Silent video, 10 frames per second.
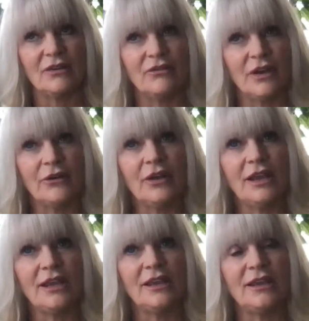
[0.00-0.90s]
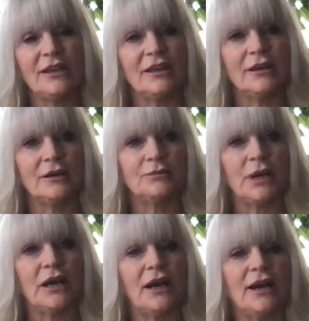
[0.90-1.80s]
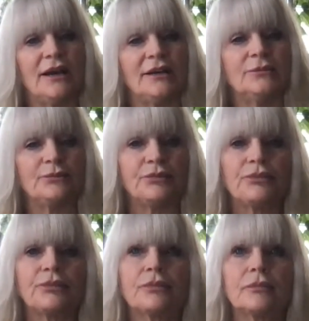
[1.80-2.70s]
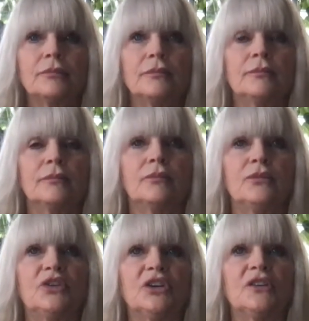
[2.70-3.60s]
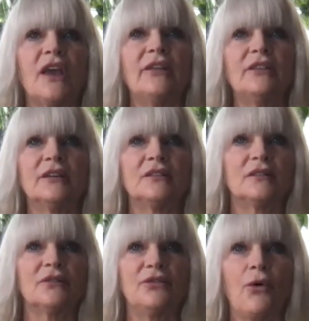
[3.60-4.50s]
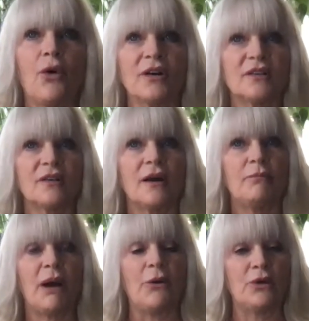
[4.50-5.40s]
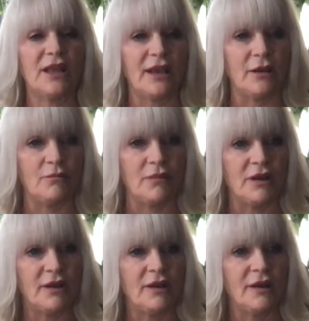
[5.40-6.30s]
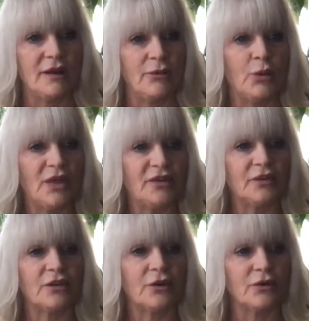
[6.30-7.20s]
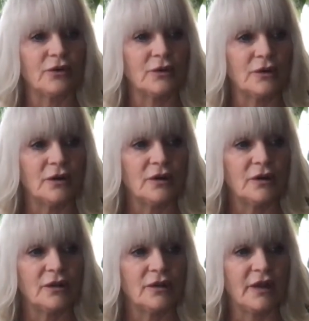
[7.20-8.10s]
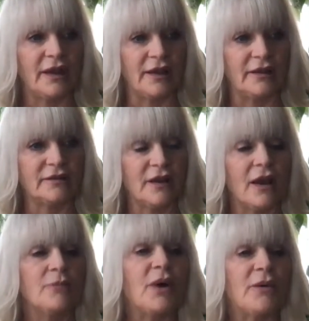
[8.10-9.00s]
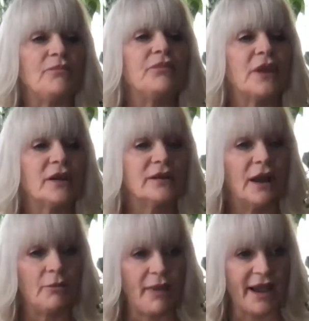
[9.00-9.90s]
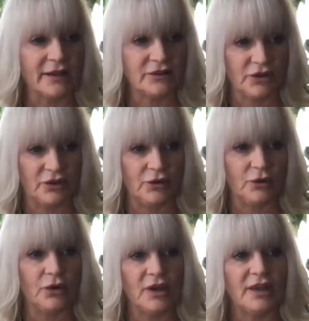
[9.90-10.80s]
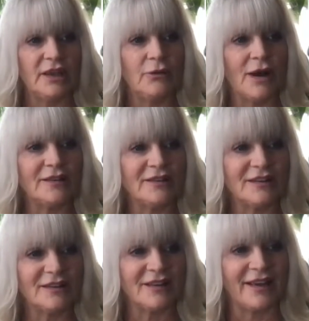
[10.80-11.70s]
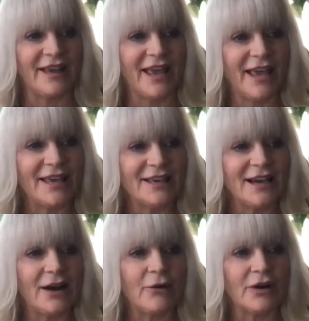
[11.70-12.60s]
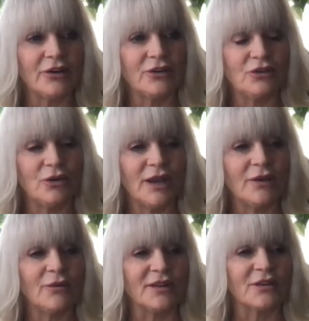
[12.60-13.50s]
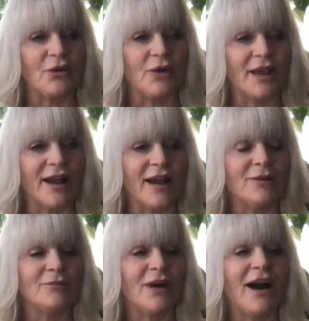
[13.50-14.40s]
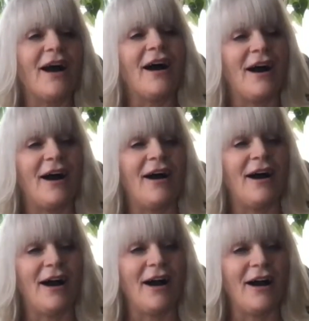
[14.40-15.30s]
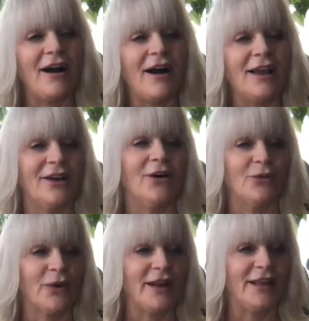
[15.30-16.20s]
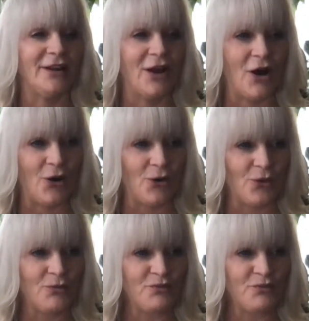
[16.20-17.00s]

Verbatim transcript: very uh just had this force about him with certain things but now back to you. He wants to say, Hey, how are you doing? What's going on? Ha ha ha. I already know.